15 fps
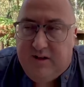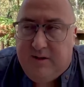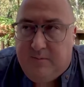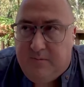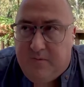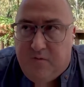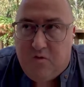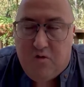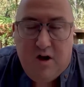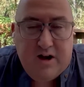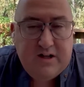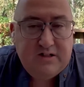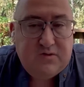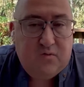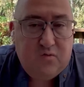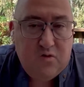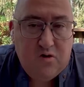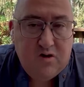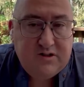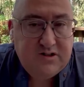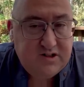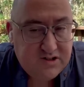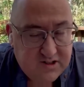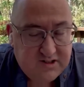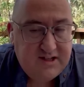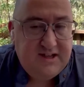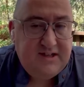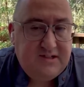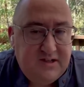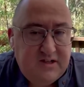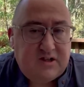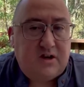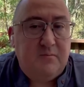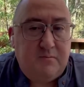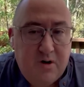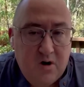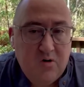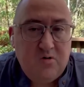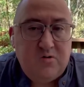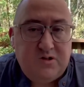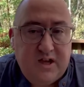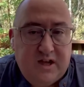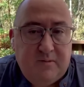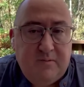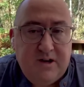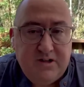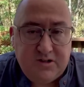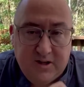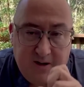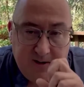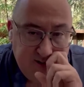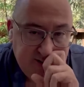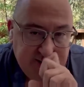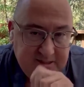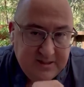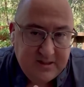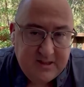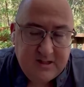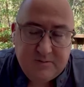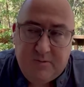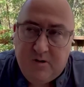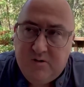varieties of words, and it's just easy to compose animation out of these